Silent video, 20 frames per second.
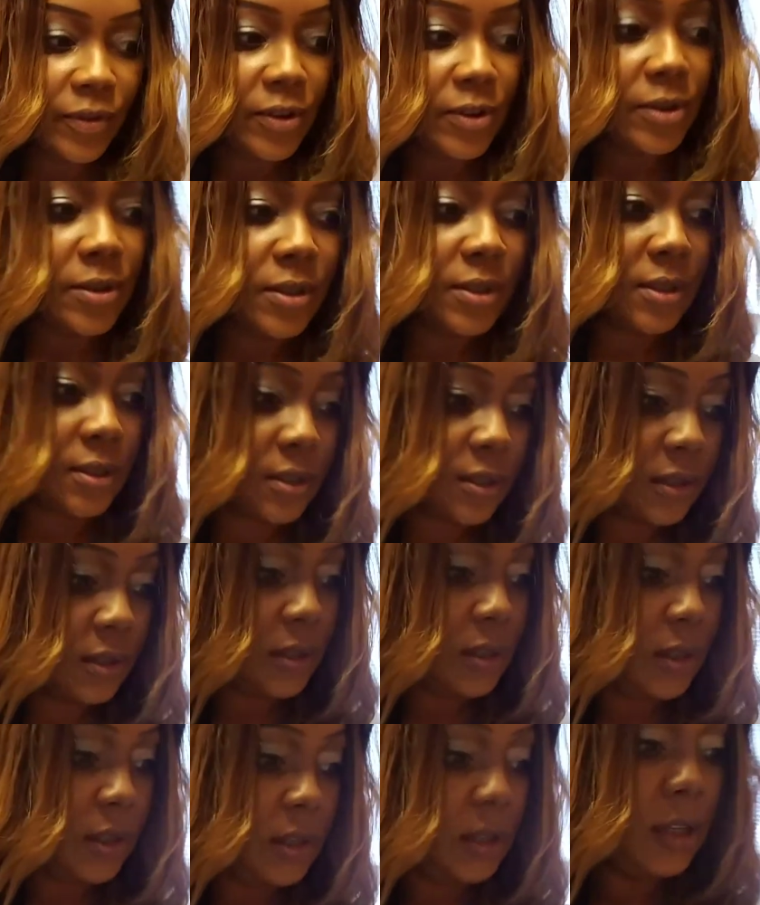first.
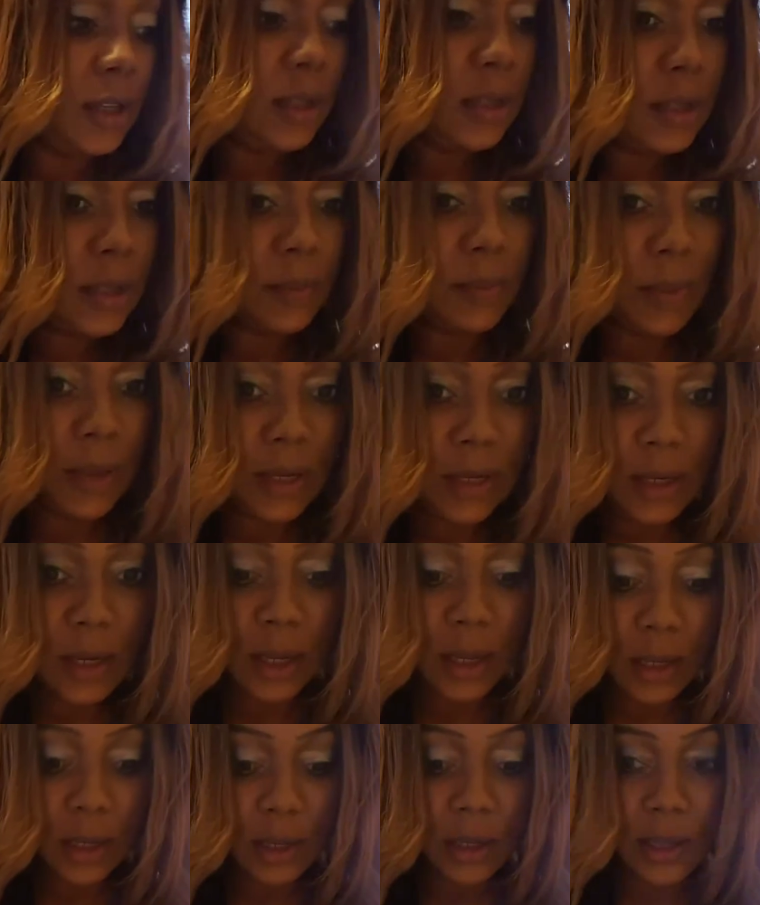It is
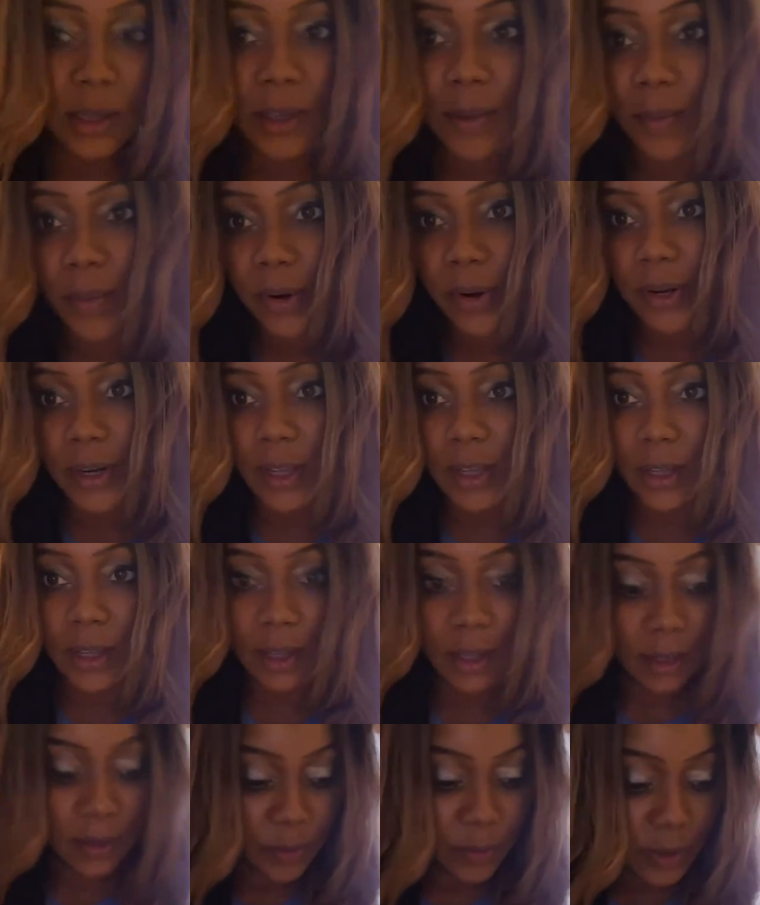Monday morning.
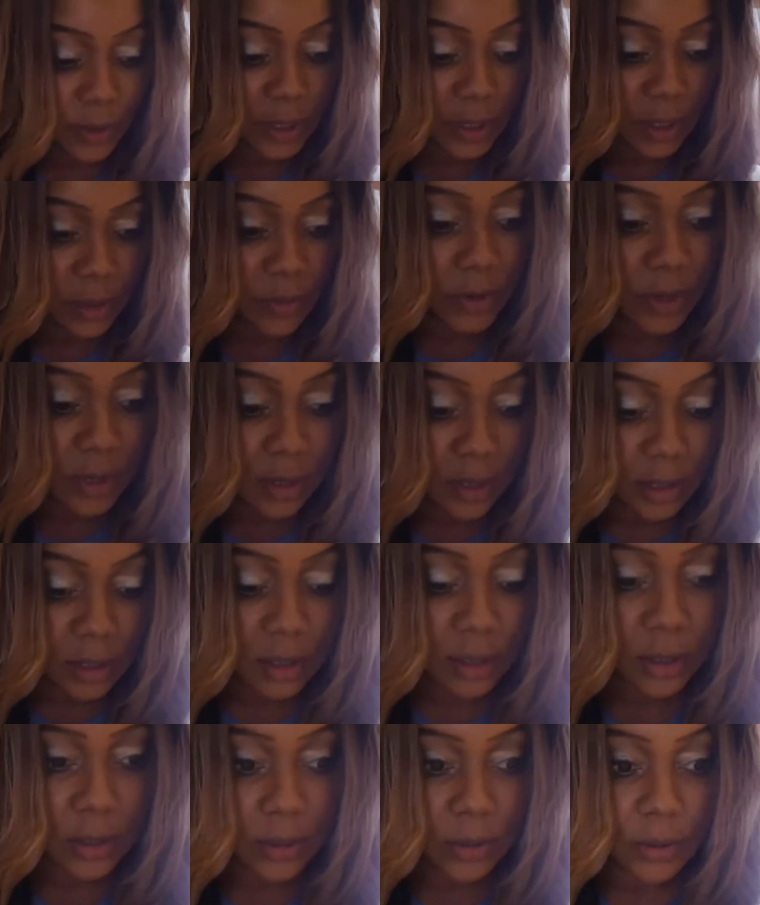We're getting ready to
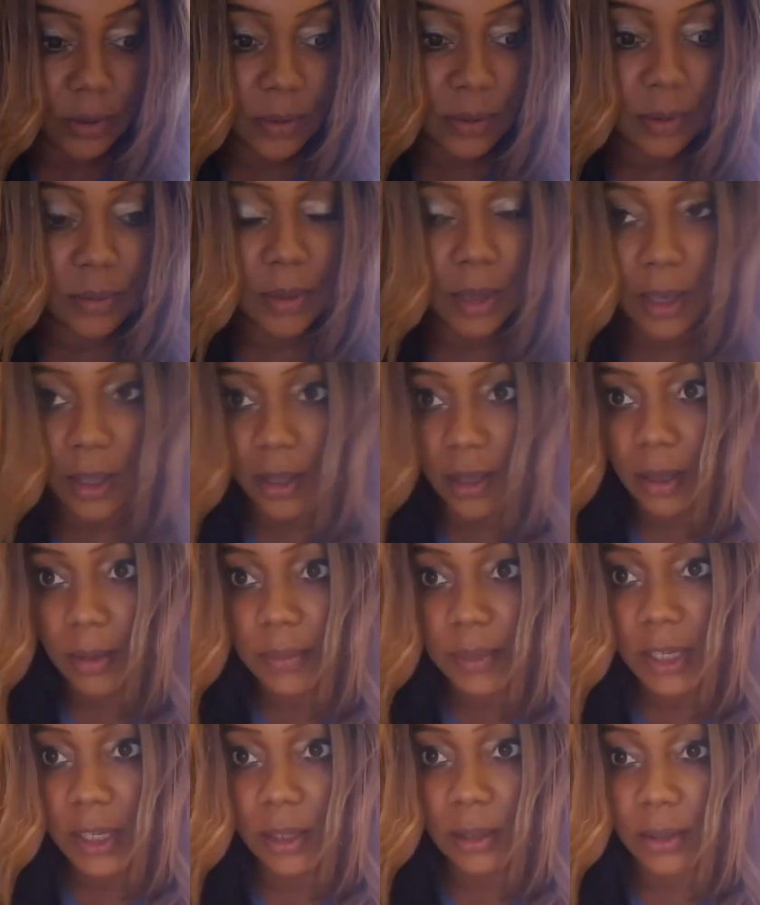go. Uh, I'm
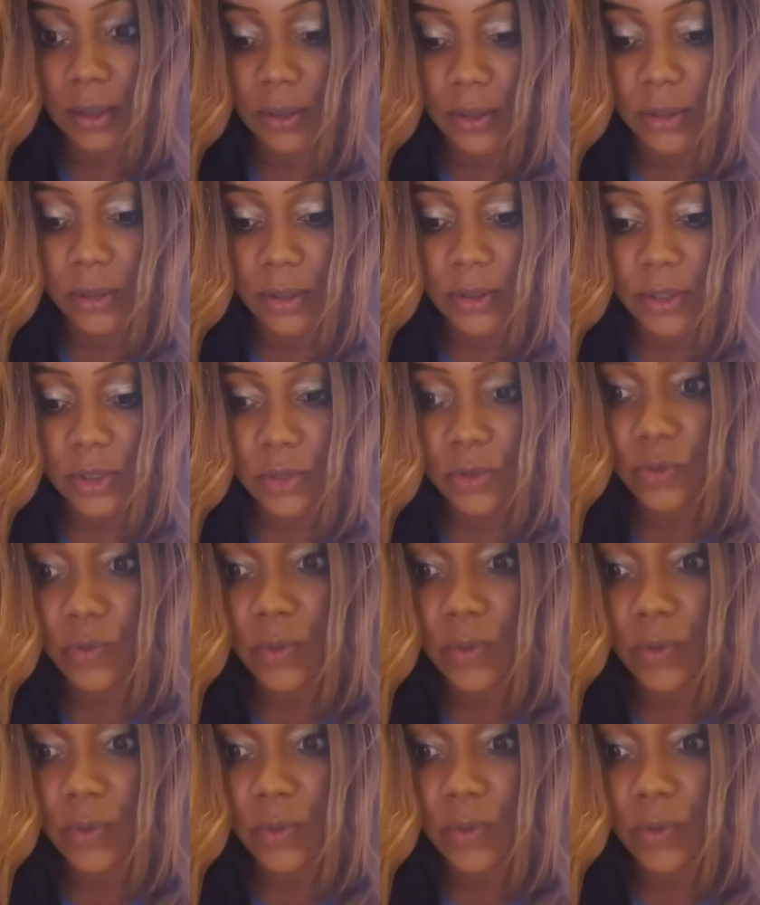taking the girls to